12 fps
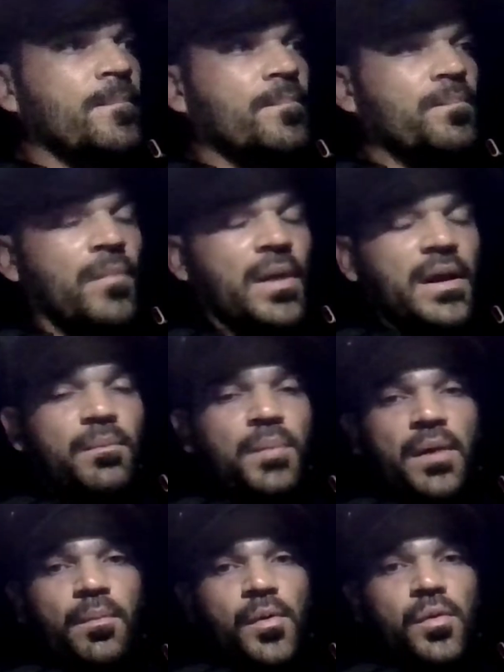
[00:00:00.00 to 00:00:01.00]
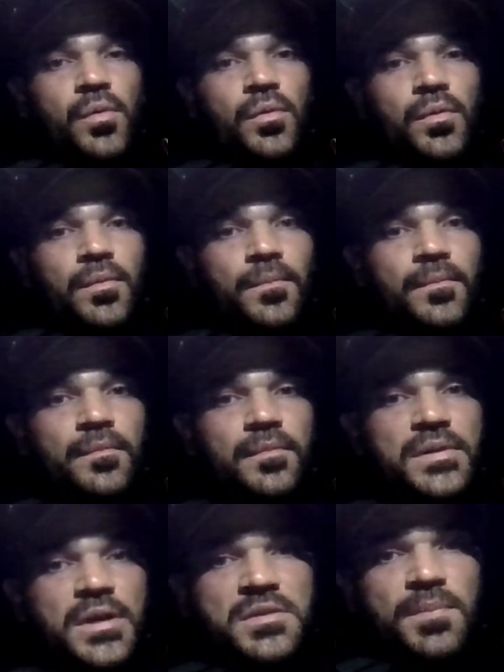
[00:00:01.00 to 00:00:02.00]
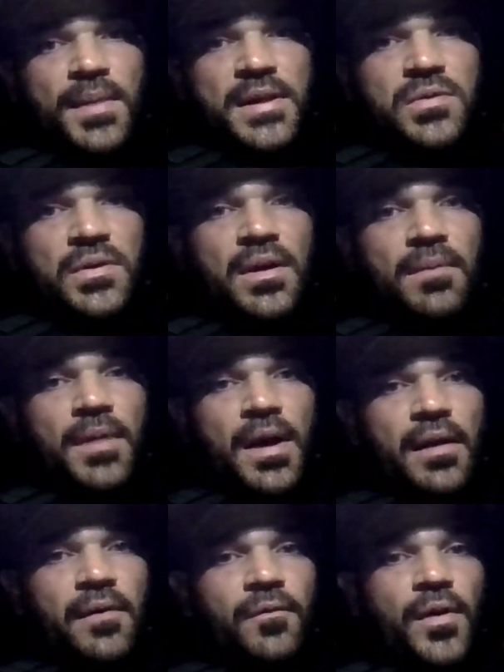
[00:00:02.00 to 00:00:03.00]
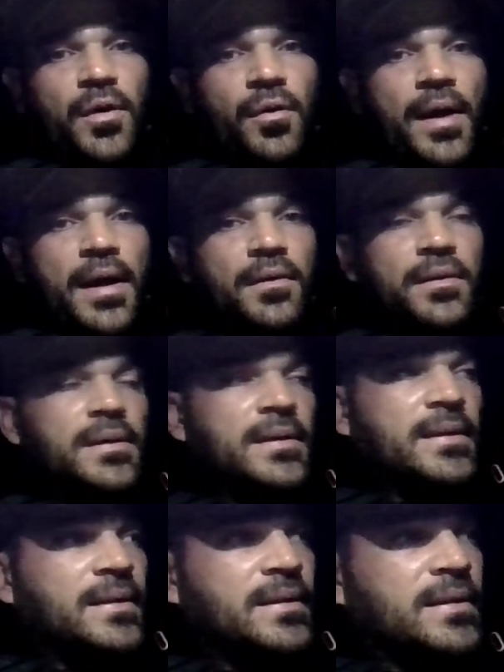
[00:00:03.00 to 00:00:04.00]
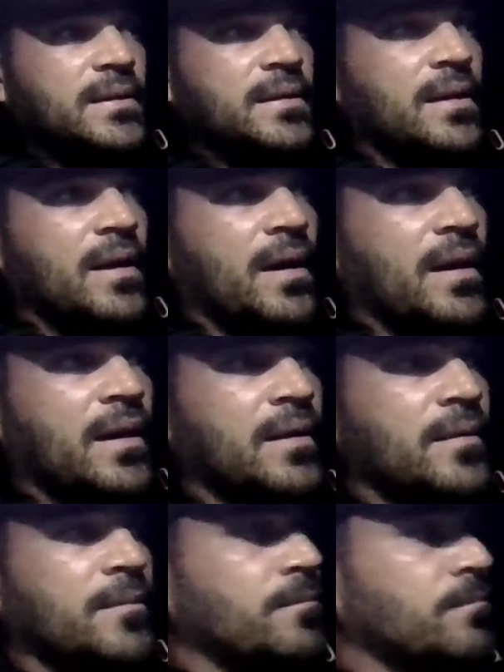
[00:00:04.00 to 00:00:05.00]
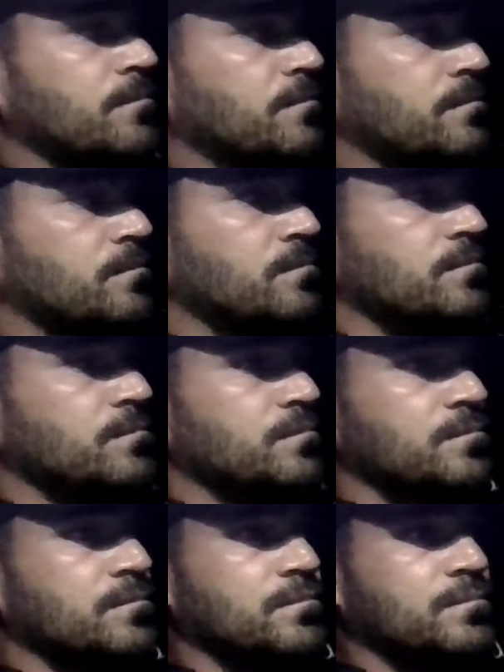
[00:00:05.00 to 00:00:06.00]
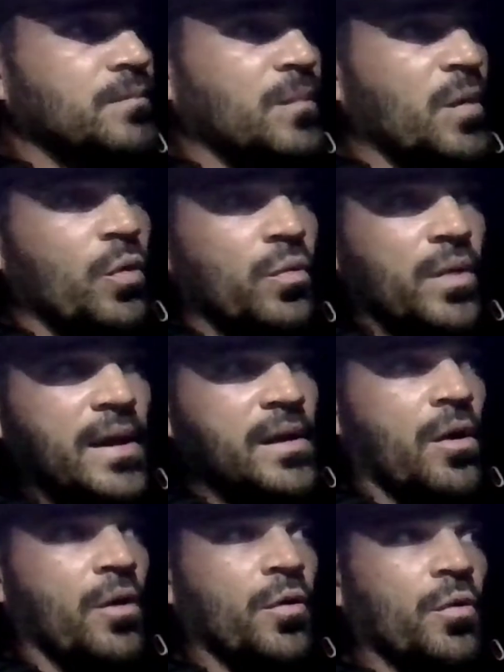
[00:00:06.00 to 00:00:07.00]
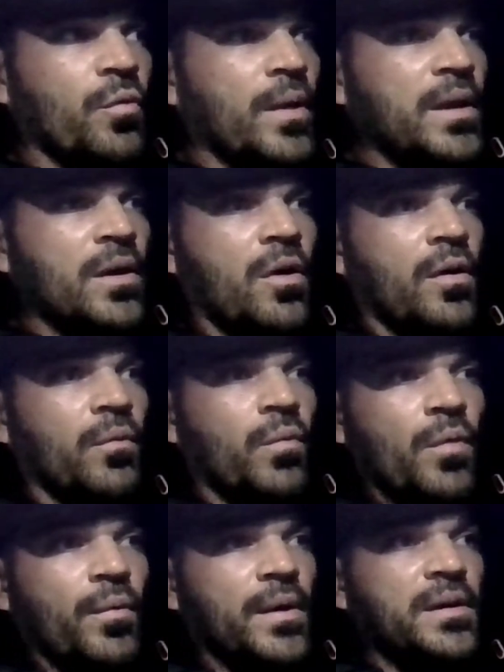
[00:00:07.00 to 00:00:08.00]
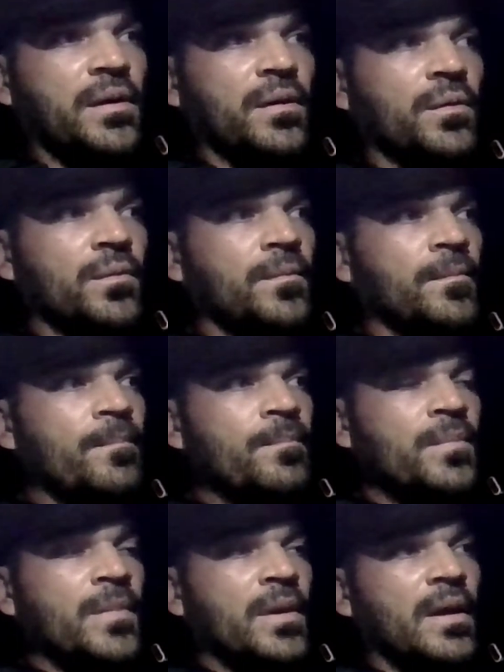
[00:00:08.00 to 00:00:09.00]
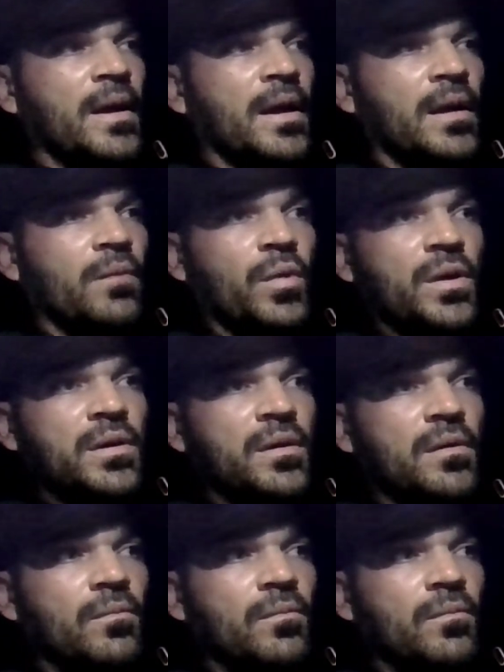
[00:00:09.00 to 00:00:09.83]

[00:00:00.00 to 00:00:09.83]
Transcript: meet people, touch base with them, kind of figure out um, who they are, who we are, what we do, and we,